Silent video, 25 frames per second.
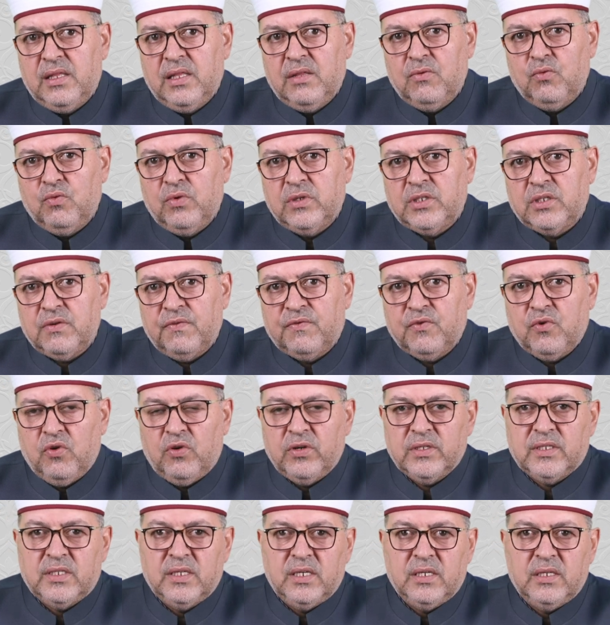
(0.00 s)
which, of
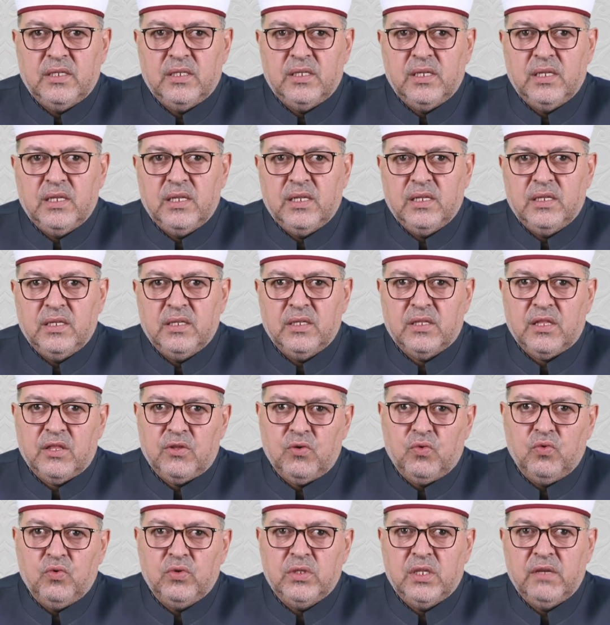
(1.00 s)
course, here,
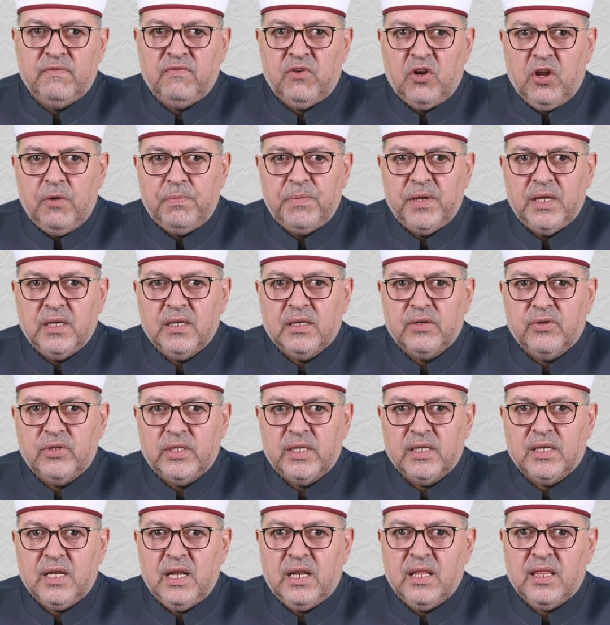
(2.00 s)
through developing
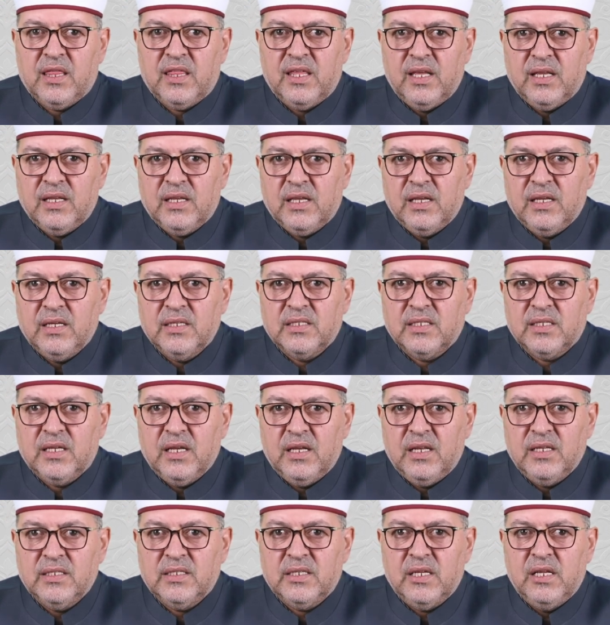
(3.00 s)
critical thinking
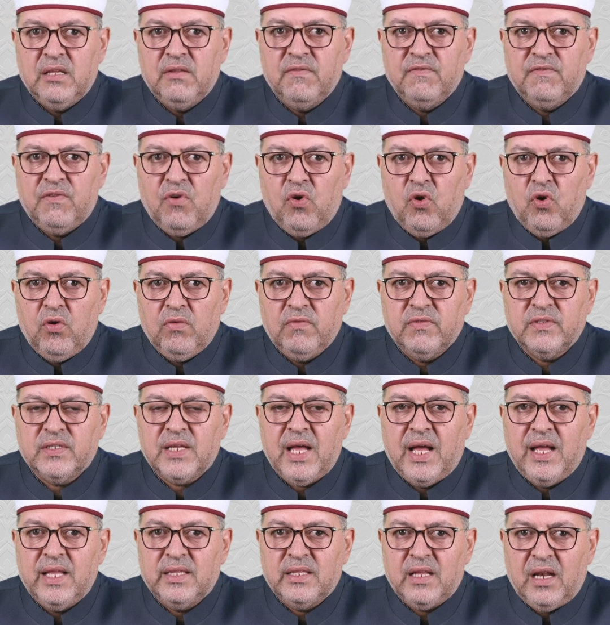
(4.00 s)
skills, involves
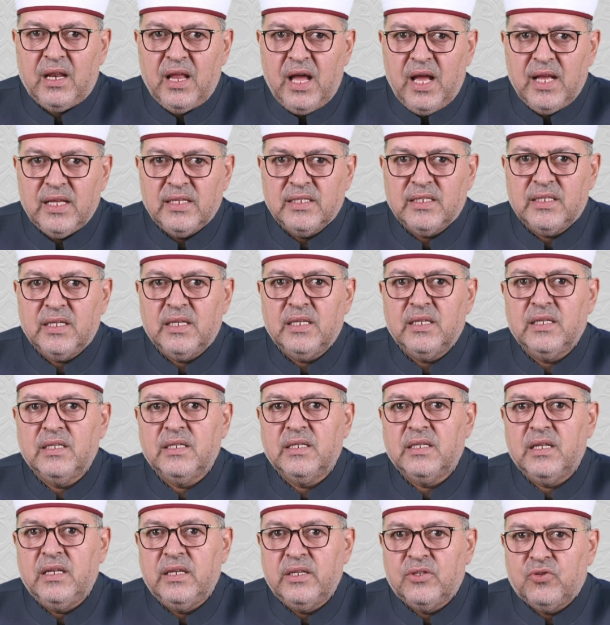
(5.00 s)

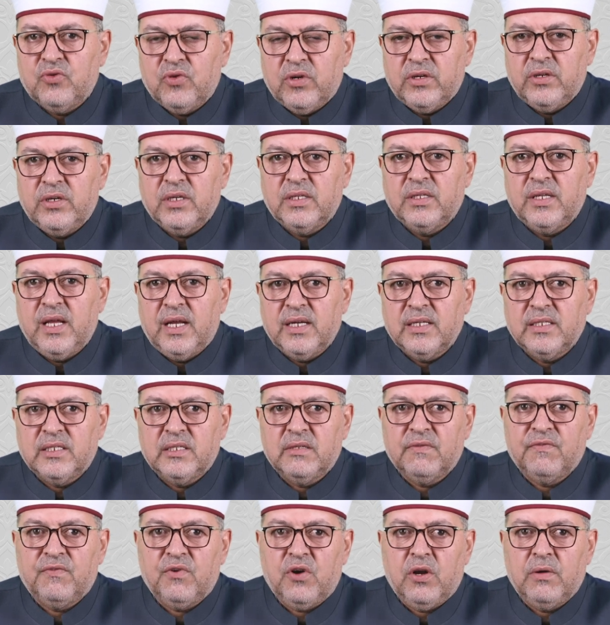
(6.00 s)
analyzing literary
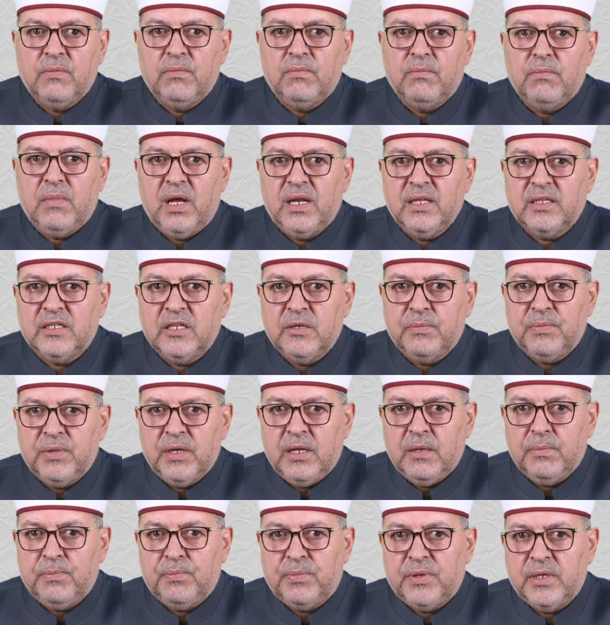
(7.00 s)
texts from
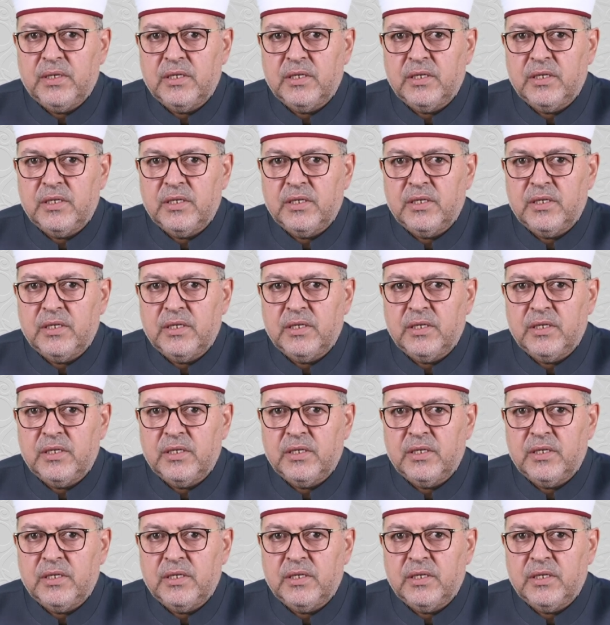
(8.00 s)
multiple